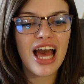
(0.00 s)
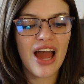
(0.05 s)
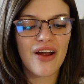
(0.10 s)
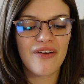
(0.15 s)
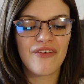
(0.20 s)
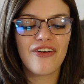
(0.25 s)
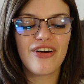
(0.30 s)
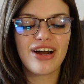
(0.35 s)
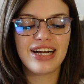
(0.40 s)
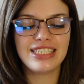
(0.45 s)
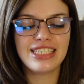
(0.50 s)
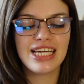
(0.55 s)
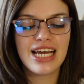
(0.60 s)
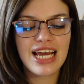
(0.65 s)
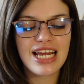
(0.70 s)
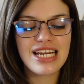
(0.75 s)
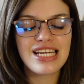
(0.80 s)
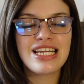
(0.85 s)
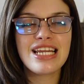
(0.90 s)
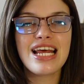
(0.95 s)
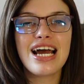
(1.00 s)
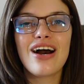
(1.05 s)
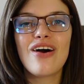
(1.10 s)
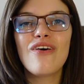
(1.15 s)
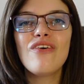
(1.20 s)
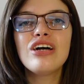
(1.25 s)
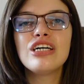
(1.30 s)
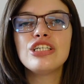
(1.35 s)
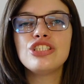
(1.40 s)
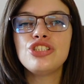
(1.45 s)
Alright,
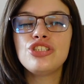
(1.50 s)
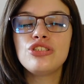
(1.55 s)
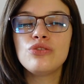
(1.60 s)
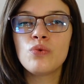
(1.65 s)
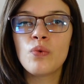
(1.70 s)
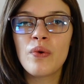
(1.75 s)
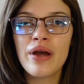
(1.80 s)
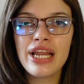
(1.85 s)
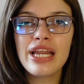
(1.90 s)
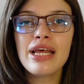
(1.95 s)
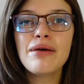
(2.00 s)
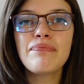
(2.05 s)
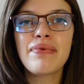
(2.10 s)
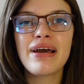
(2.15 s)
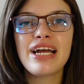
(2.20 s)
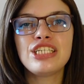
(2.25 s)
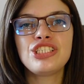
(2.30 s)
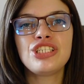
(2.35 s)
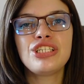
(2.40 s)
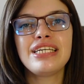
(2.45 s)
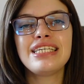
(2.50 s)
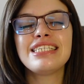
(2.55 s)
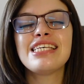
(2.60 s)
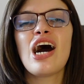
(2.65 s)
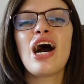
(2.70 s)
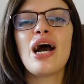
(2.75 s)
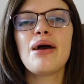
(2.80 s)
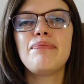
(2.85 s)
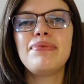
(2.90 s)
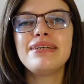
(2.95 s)
now when a patient is
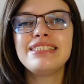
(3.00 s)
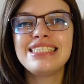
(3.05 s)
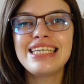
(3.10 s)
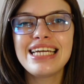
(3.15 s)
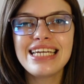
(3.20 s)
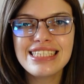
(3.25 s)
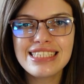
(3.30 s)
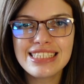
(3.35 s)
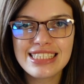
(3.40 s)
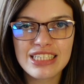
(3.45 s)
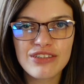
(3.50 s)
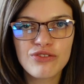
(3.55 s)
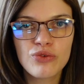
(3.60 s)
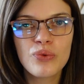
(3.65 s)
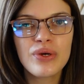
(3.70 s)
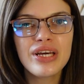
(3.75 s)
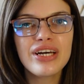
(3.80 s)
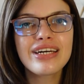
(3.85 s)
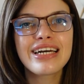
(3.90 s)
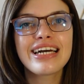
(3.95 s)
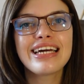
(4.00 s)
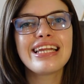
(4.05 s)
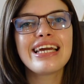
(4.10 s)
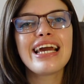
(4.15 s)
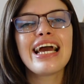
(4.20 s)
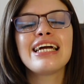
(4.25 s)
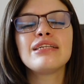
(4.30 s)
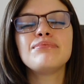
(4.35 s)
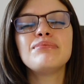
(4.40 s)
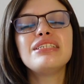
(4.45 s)
hypertensive, we are going
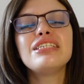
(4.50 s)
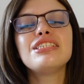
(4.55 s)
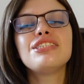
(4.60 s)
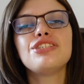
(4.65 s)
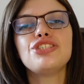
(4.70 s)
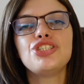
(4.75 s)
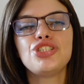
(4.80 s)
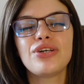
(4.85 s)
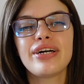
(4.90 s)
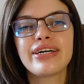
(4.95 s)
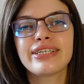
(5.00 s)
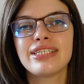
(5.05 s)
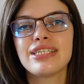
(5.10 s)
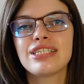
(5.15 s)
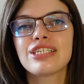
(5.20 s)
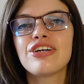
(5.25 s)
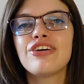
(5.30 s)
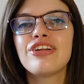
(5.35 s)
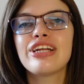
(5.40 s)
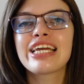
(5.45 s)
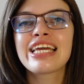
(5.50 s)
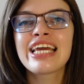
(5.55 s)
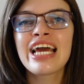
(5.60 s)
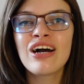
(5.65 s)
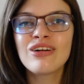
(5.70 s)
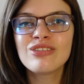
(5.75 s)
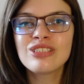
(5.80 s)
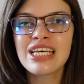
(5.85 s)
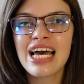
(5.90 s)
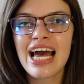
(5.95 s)
to administer drugs that's going to
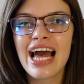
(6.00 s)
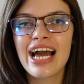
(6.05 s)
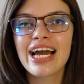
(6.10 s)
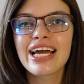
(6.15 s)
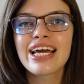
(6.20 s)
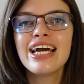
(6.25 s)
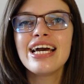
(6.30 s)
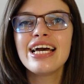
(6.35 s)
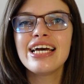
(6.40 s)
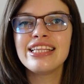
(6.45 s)
counteract